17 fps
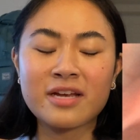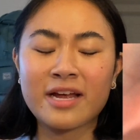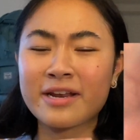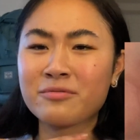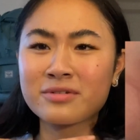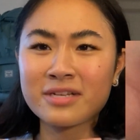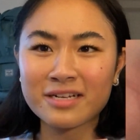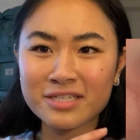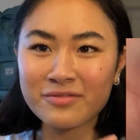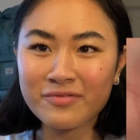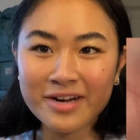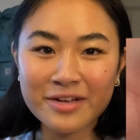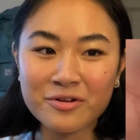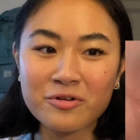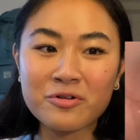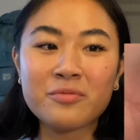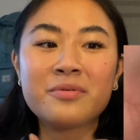And it was actually really
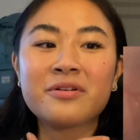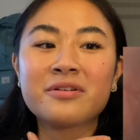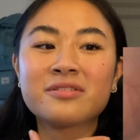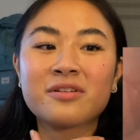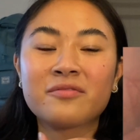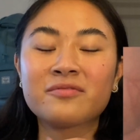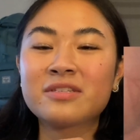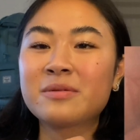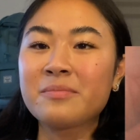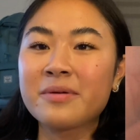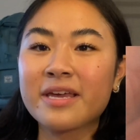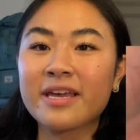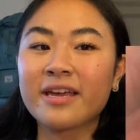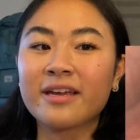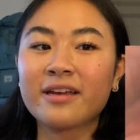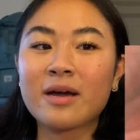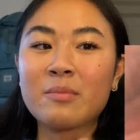cool because obviously
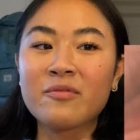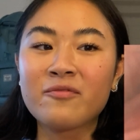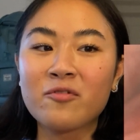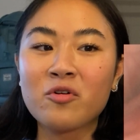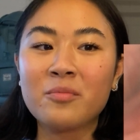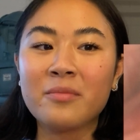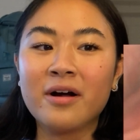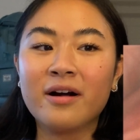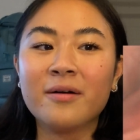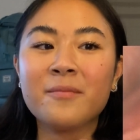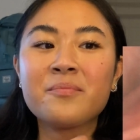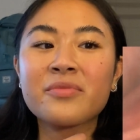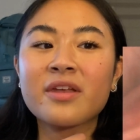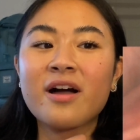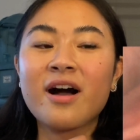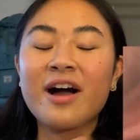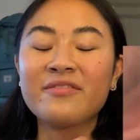being a performer,
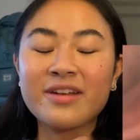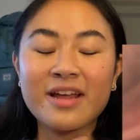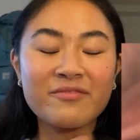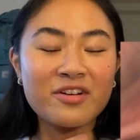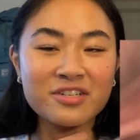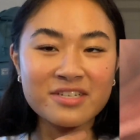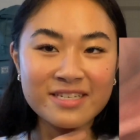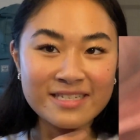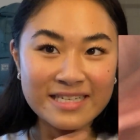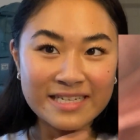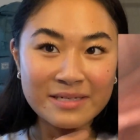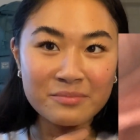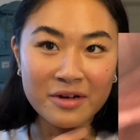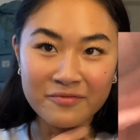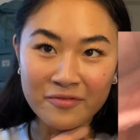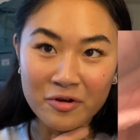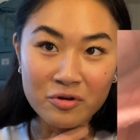I've never actually seen
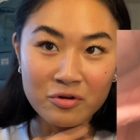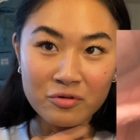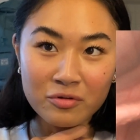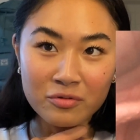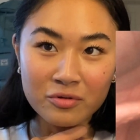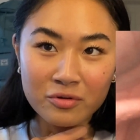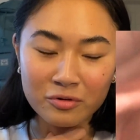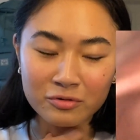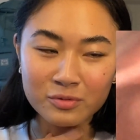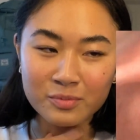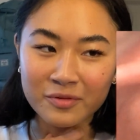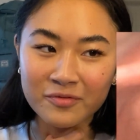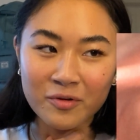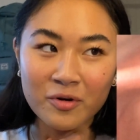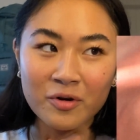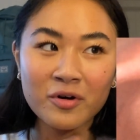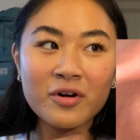my vocal cords
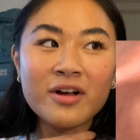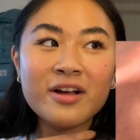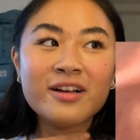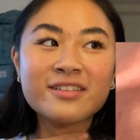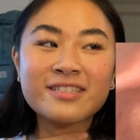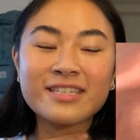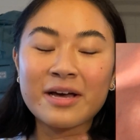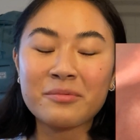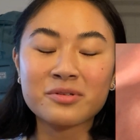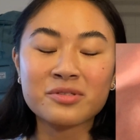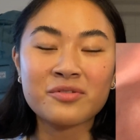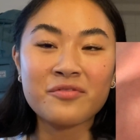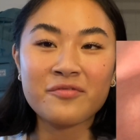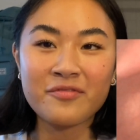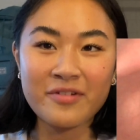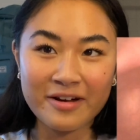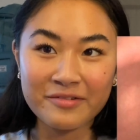before, so that was
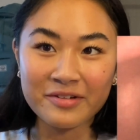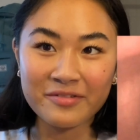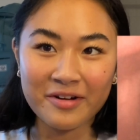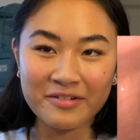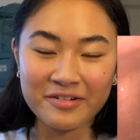very